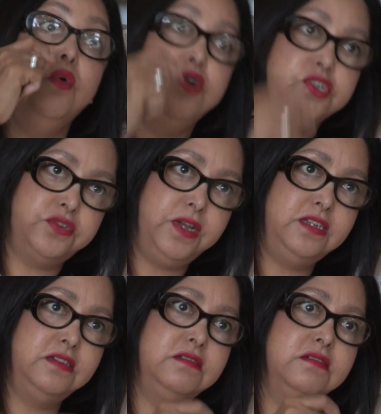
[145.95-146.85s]

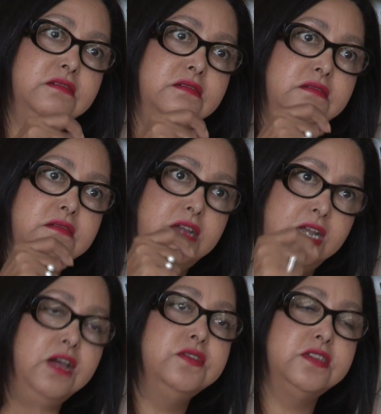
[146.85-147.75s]
orchestrated
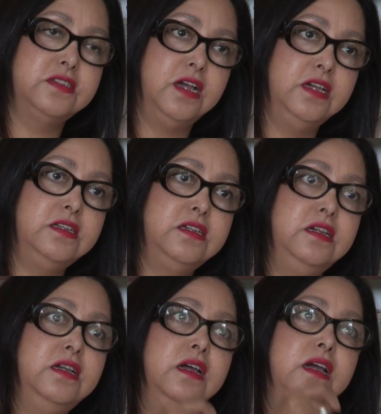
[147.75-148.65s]
in our
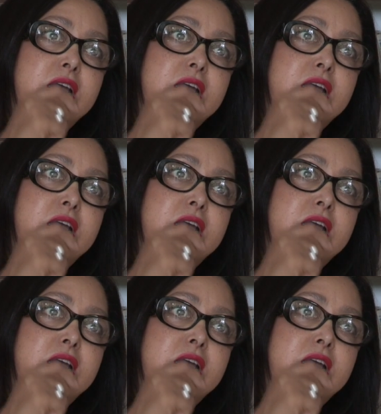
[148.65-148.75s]
society,